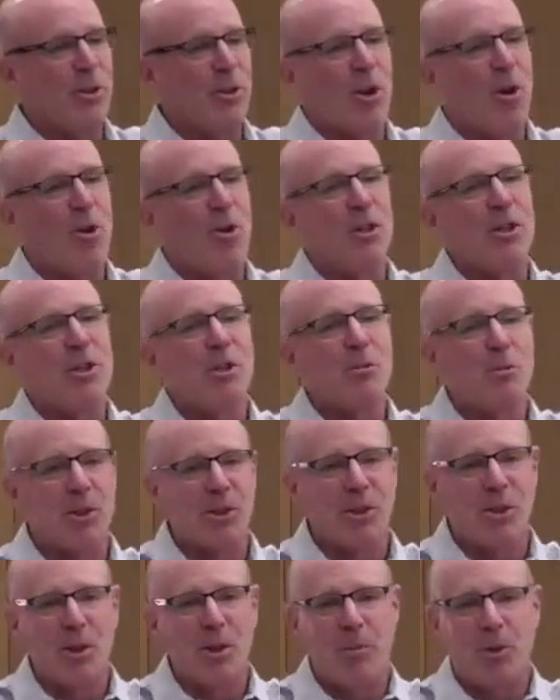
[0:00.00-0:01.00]
you, and the Holy
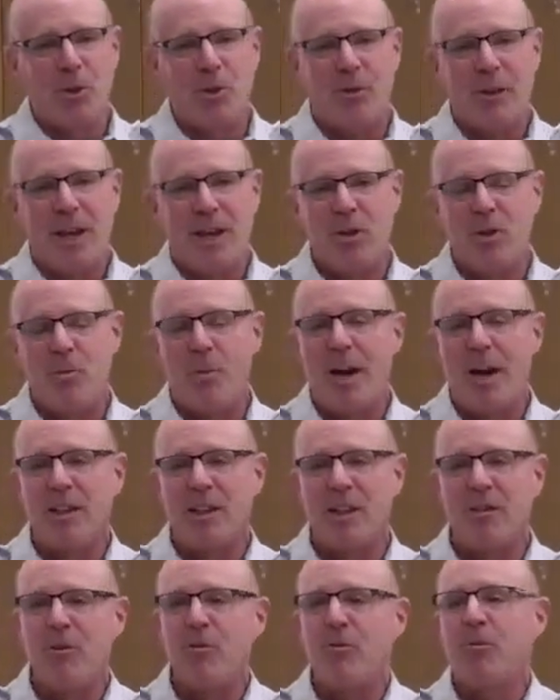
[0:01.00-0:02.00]
Spirit keep you, that you
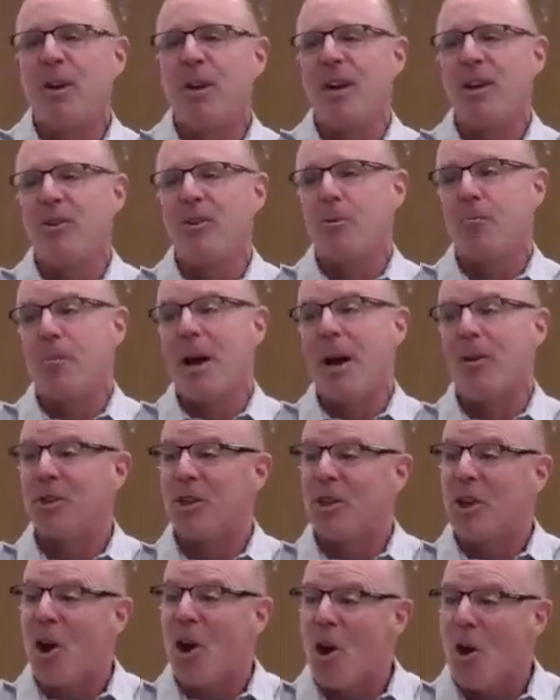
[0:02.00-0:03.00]
might live in faith,
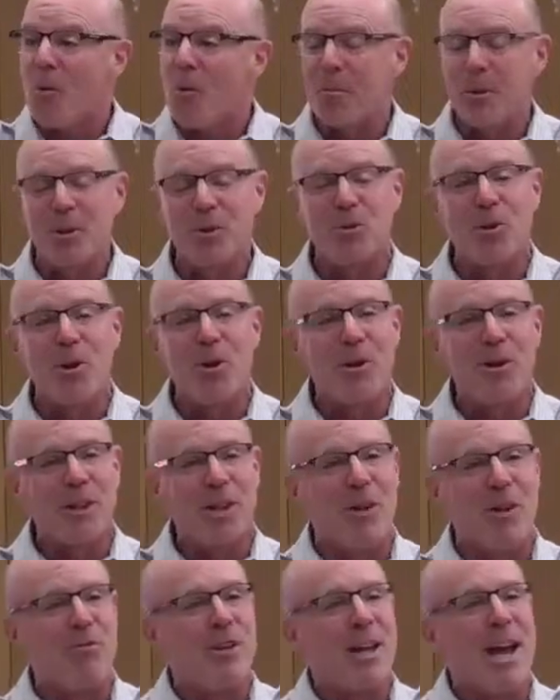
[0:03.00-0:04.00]
abound in hope, and grow
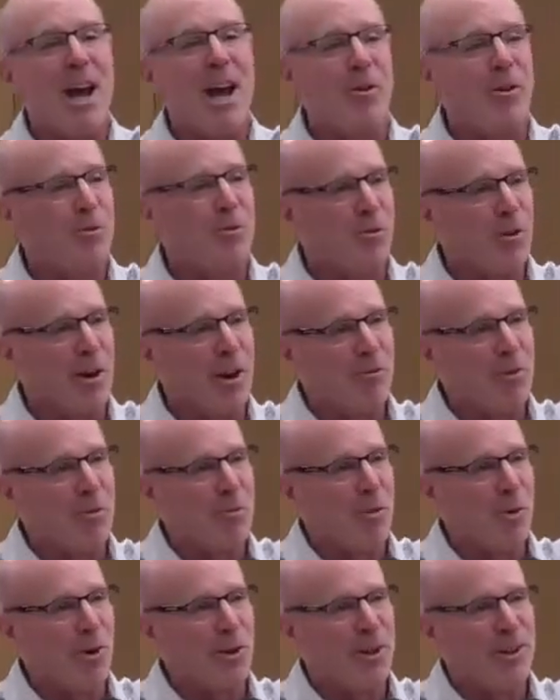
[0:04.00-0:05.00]
in love now and
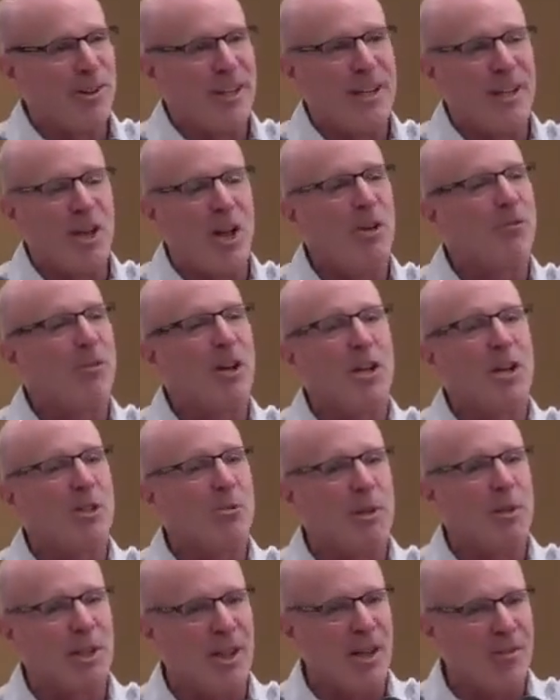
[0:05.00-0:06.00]
forevermore. And all of
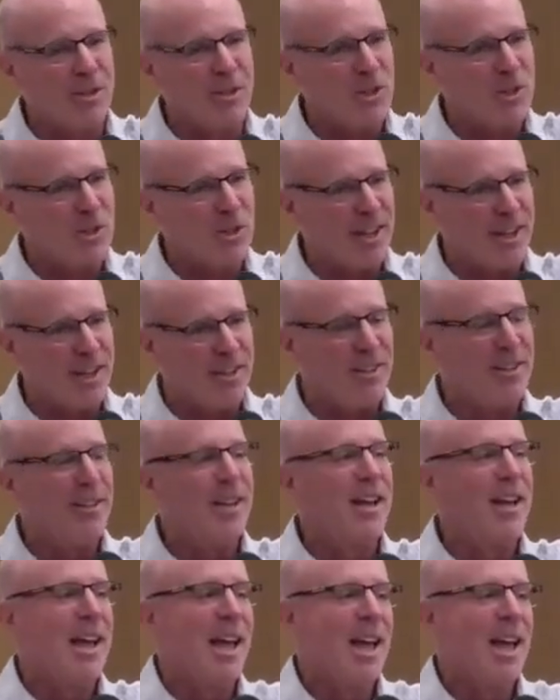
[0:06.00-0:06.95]
God's beloved said,